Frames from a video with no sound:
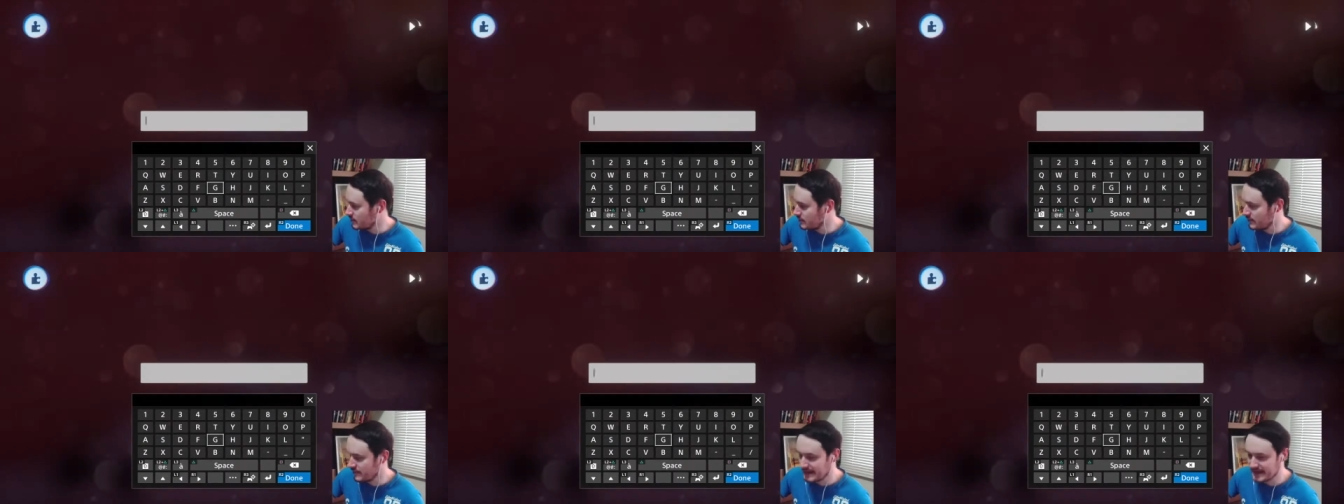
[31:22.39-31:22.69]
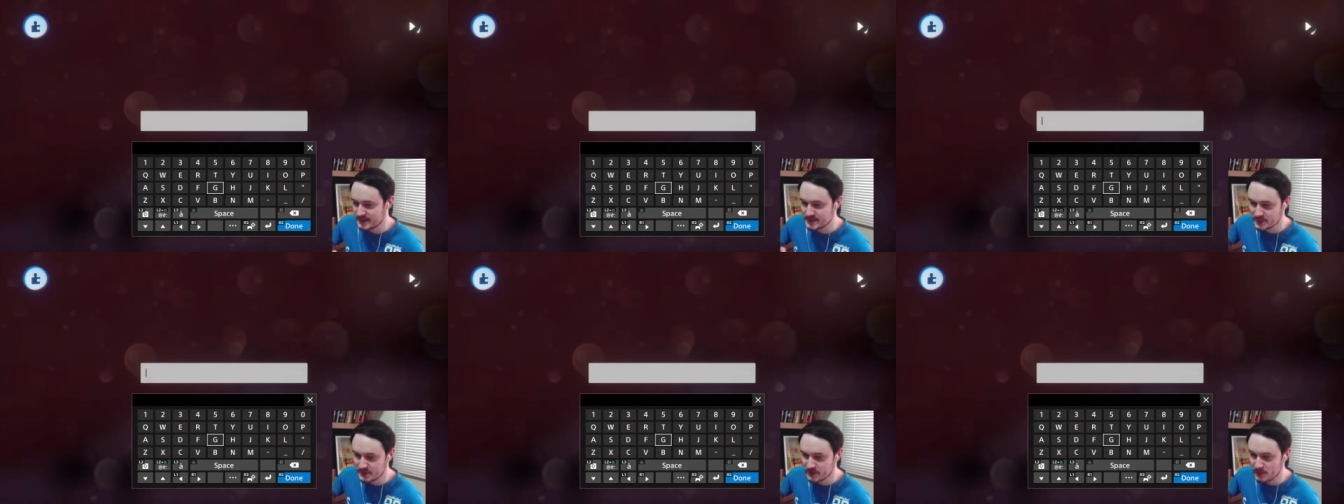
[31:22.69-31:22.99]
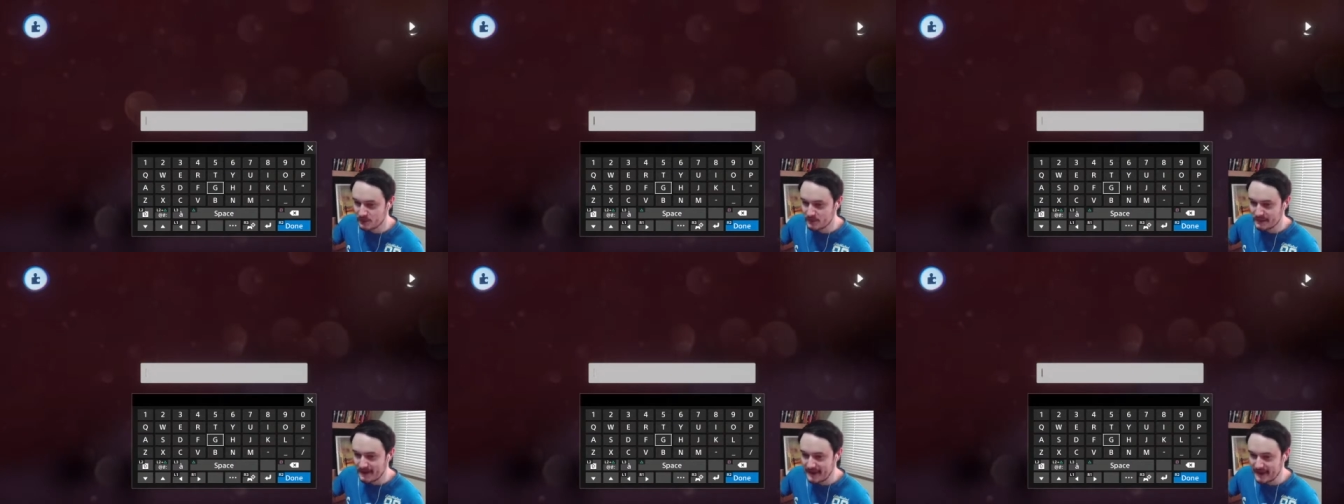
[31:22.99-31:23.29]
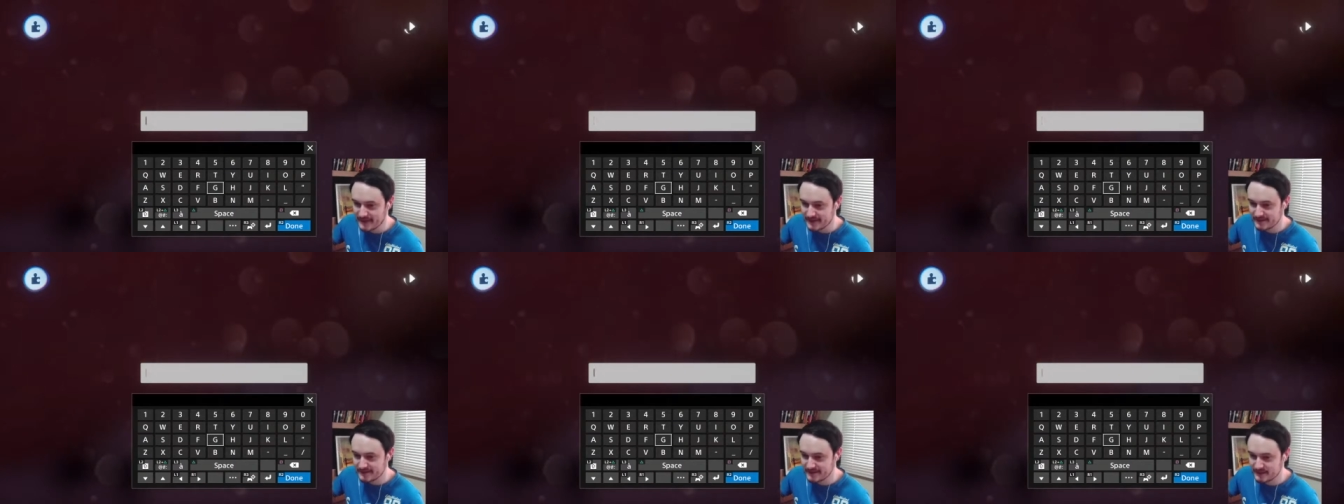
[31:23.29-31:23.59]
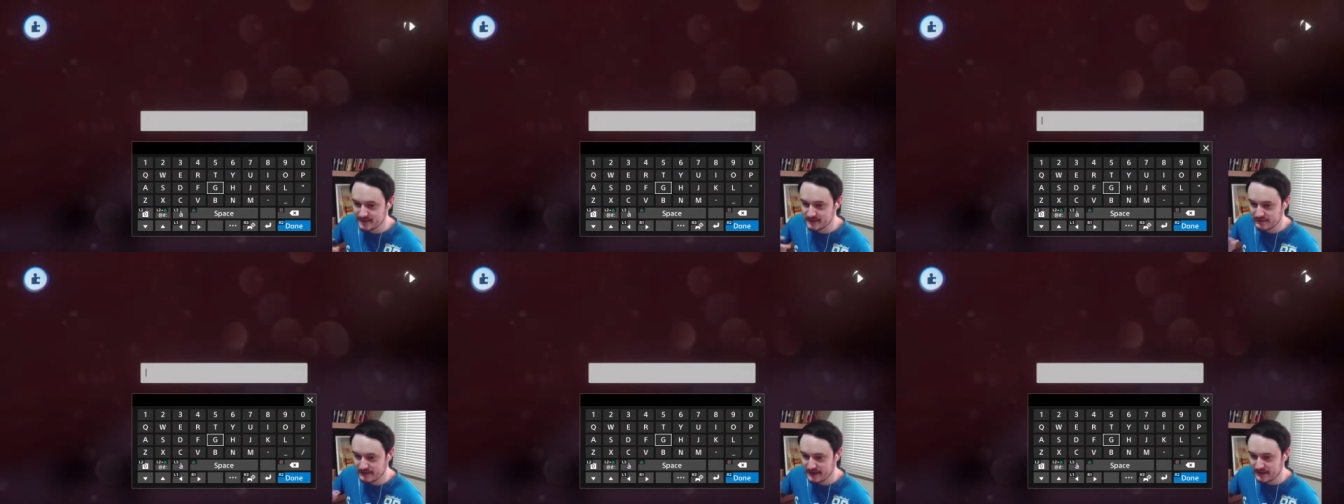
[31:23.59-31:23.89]
We're actually going back to
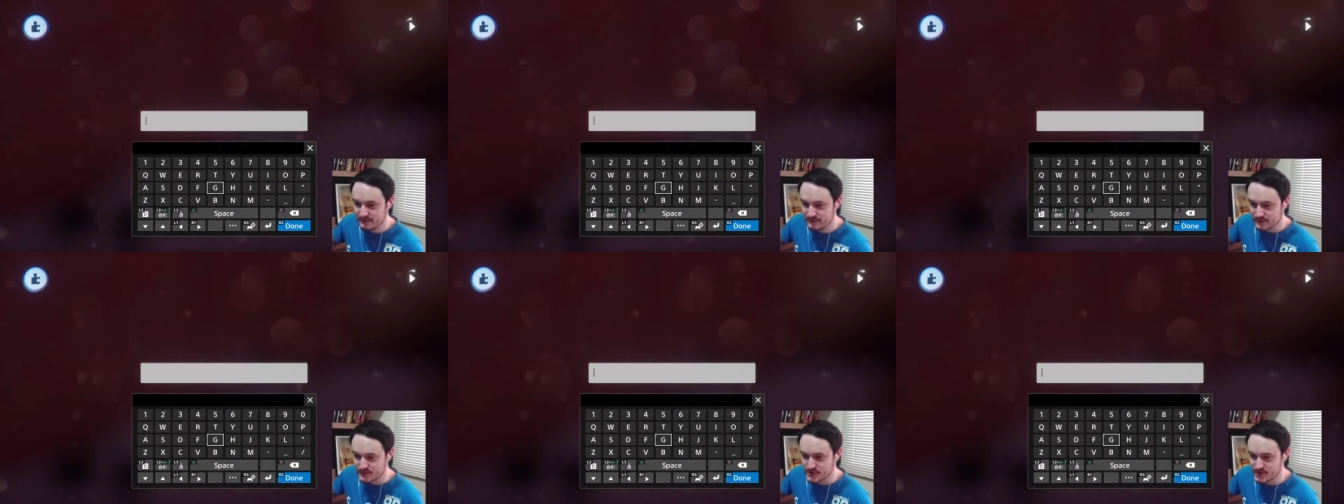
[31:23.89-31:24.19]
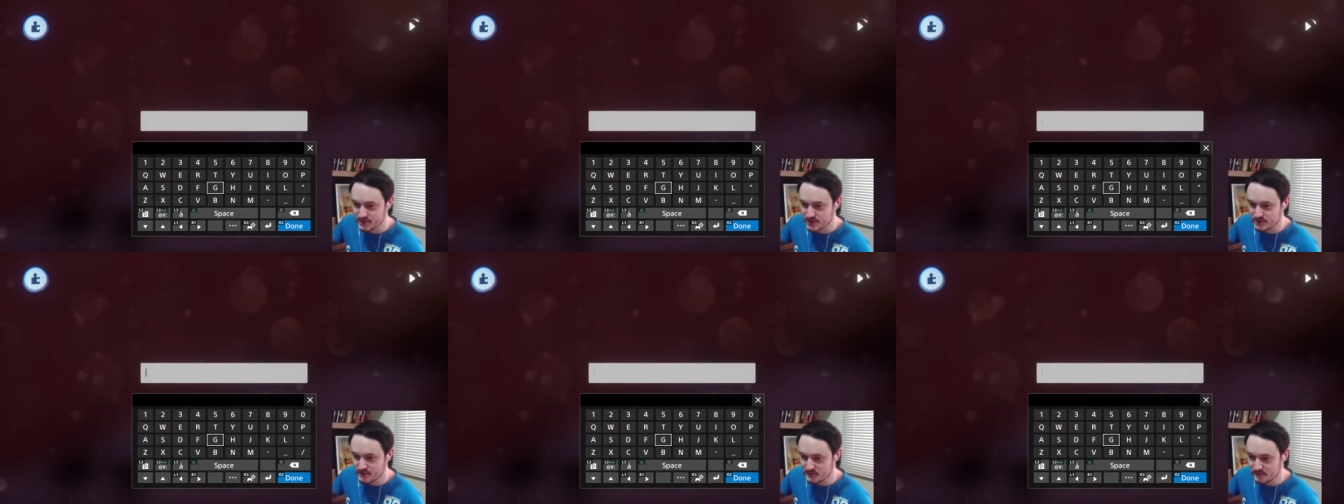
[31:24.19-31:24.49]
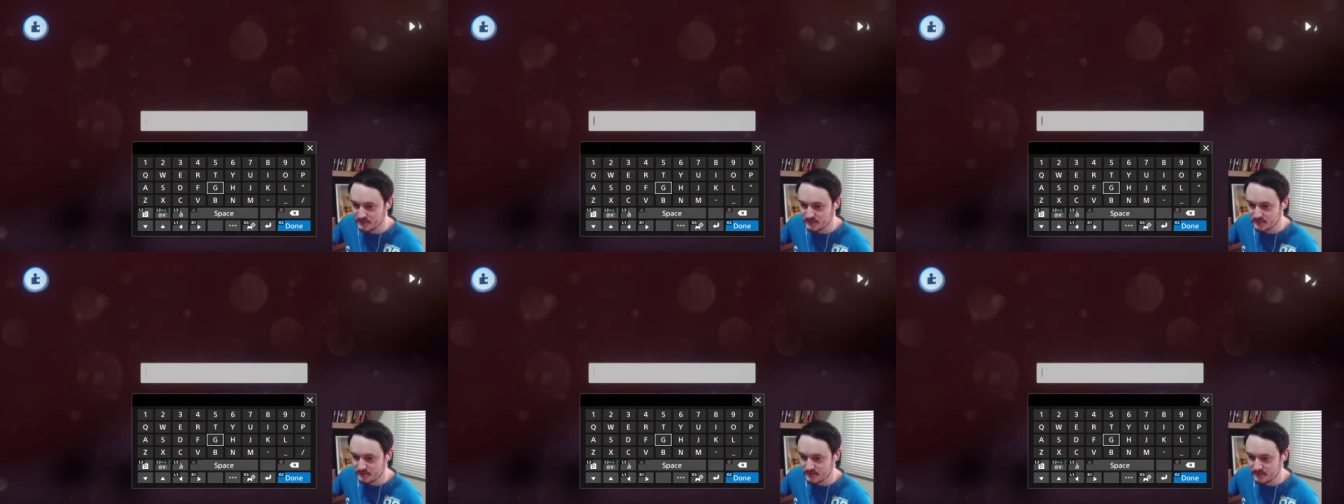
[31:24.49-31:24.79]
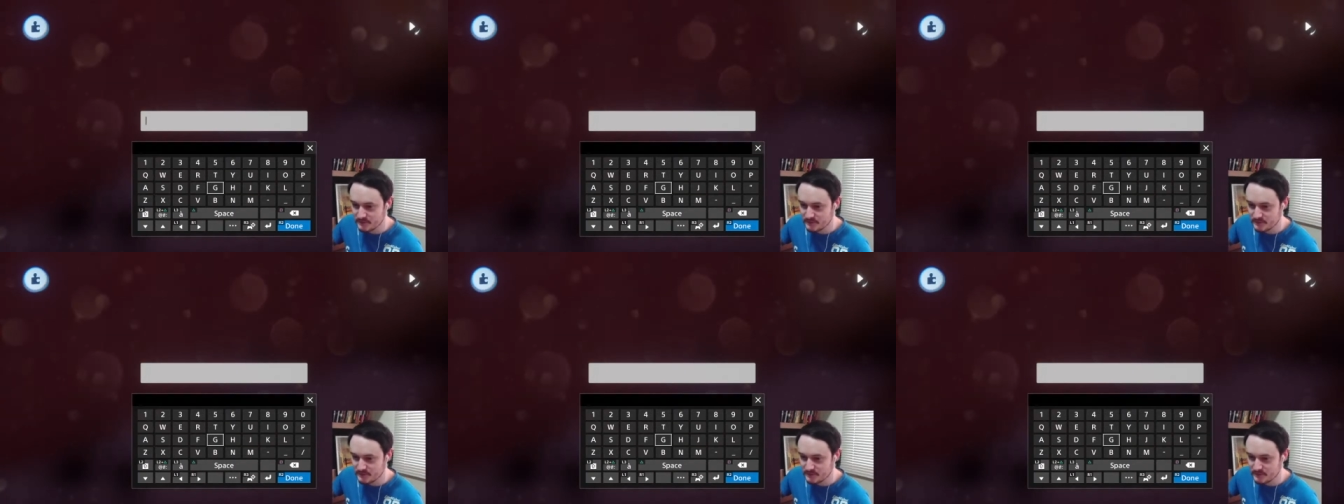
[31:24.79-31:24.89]
the very first stream,